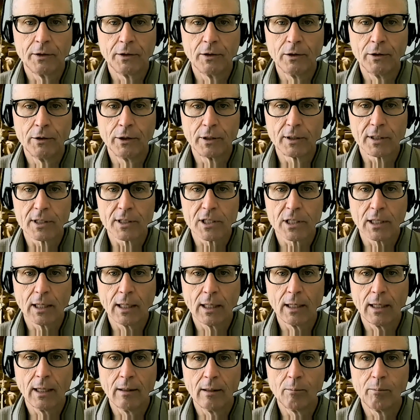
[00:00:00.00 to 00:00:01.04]

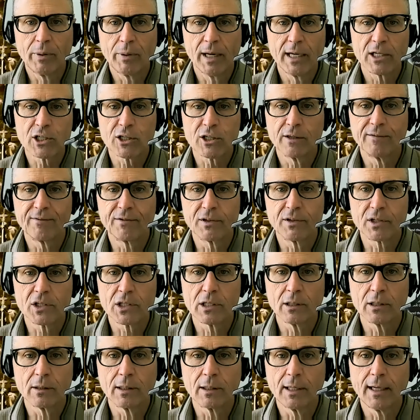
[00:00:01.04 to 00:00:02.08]
nursing inpatient
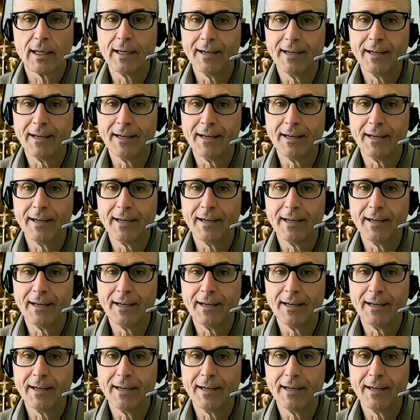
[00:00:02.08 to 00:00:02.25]
facility,